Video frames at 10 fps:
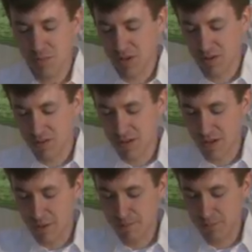but
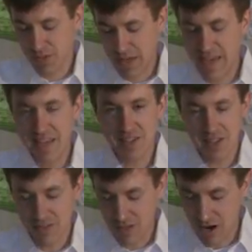heat
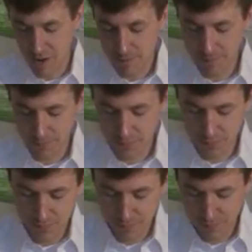in there.
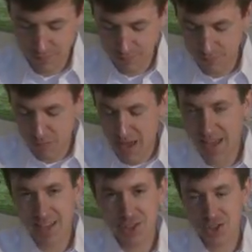
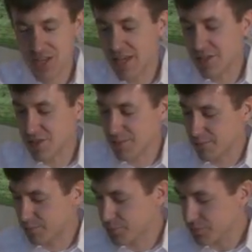Packaged heat.
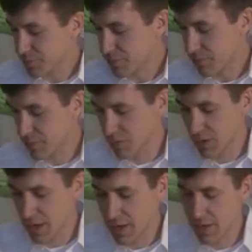
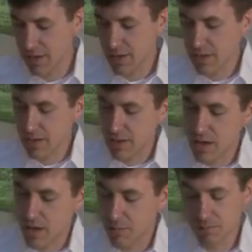Okay.
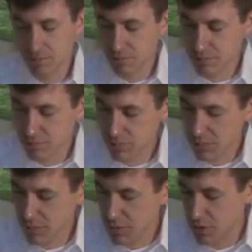
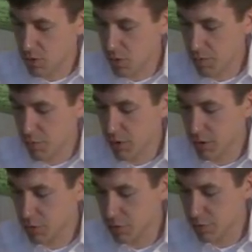You know what? Before I go too